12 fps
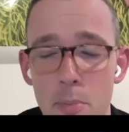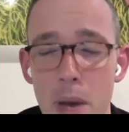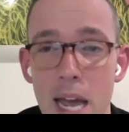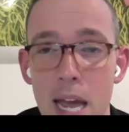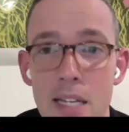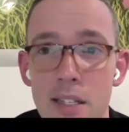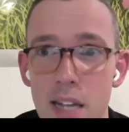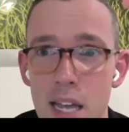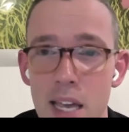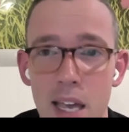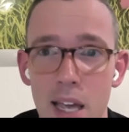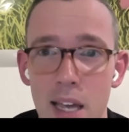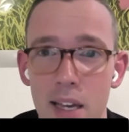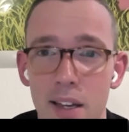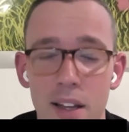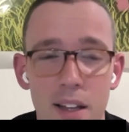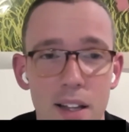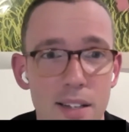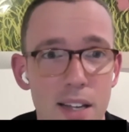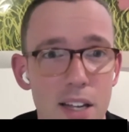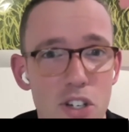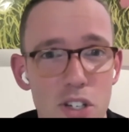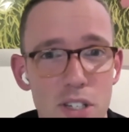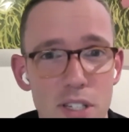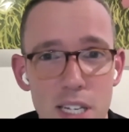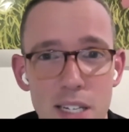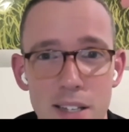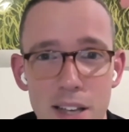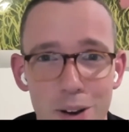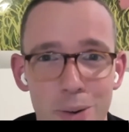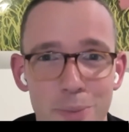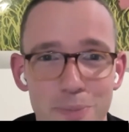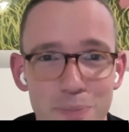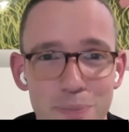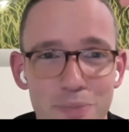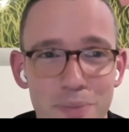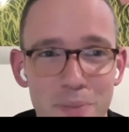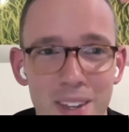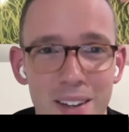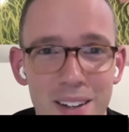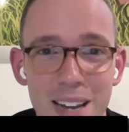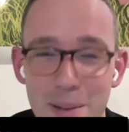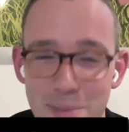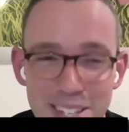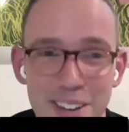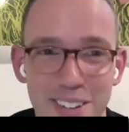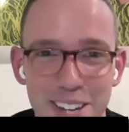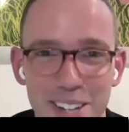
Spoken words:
painstaking attention to detail. Let me tell you.